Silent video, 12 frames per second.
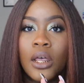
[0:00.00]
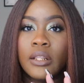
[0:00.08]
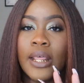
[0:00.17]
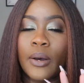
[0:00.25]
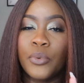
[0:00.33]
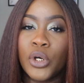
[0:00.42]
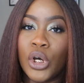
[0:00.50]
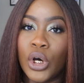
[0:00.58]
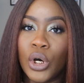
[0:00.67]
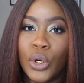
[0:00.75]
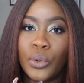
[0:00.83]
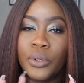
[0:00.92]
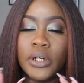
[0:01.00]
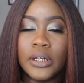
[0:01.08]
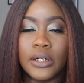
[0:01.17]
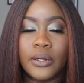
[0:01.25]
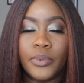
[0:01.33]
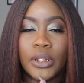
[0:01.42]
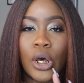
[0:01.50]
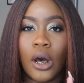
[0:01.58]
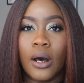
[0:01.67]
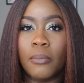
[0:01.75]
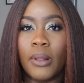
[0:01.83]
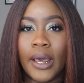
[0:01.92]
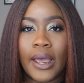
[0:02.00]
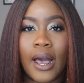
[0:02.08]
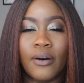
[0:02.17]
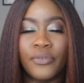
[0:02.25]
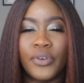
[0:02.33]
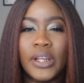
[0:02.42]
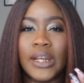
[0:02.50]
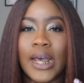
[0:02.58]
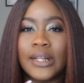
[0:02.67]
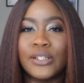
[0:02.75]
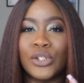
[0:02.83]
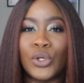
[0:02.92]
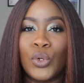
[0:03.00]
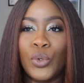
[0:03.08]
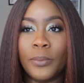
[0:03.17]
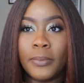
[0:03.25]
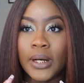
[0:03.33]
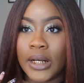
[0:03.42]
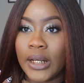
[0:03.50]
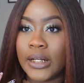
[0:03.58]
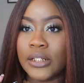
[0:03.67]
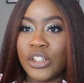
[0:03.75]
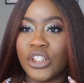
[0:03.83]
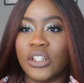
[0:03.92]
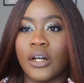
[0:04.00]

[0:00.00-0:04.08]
that would go good with the all black outfit, not too much.